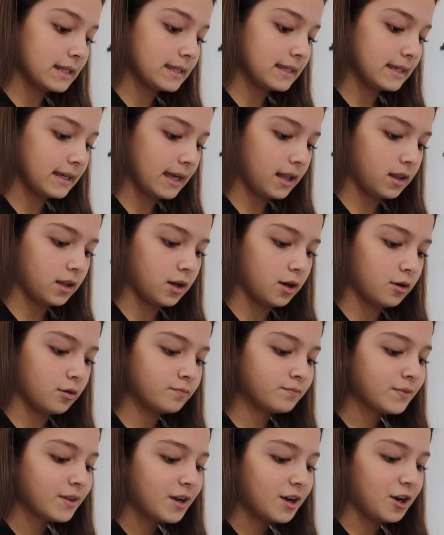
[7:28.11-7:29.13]
it's
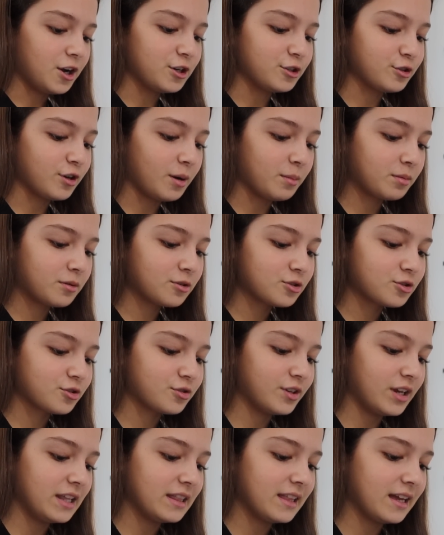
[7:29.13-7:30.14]
yellow. A tropical
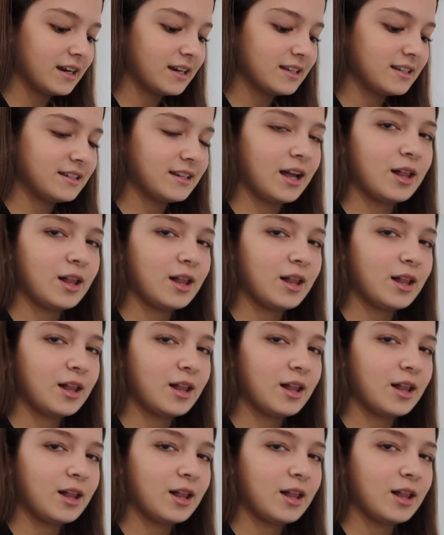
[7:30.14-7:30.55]
treat that is